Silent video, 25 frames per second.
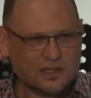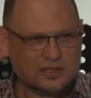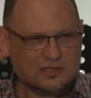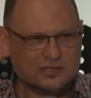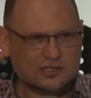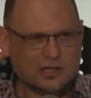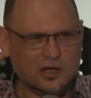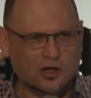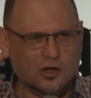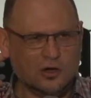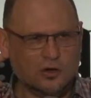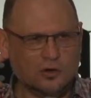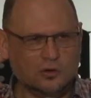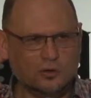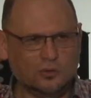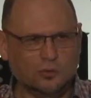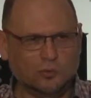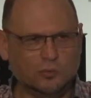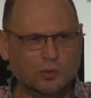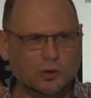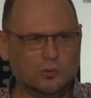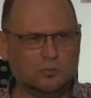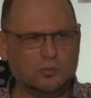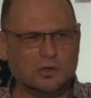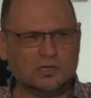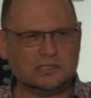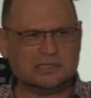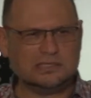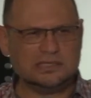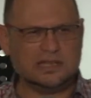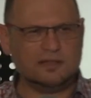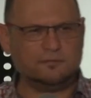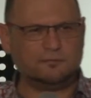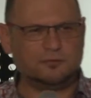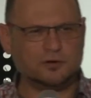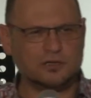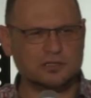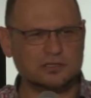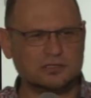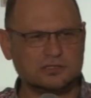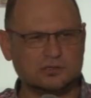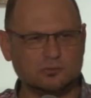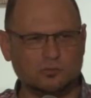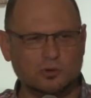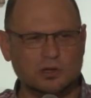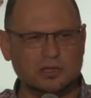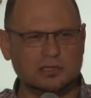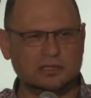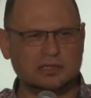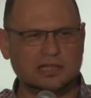So what was difference?
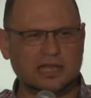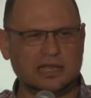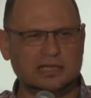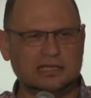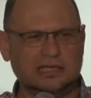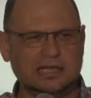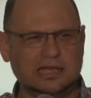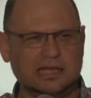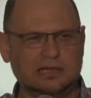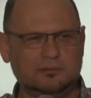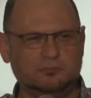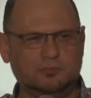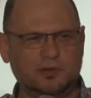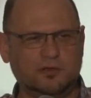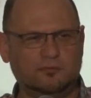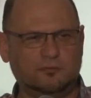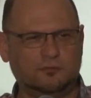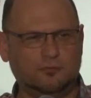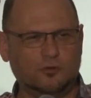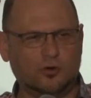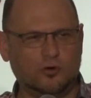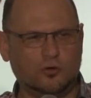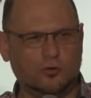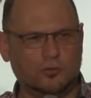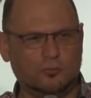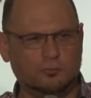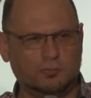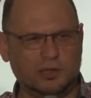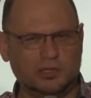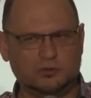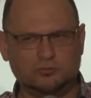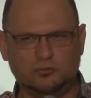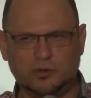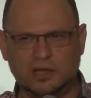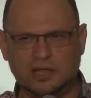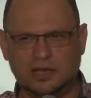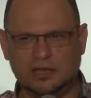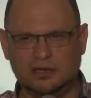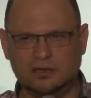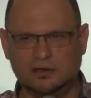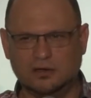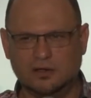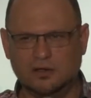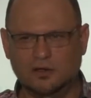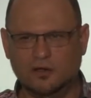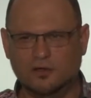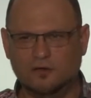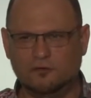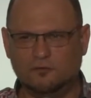What they did before between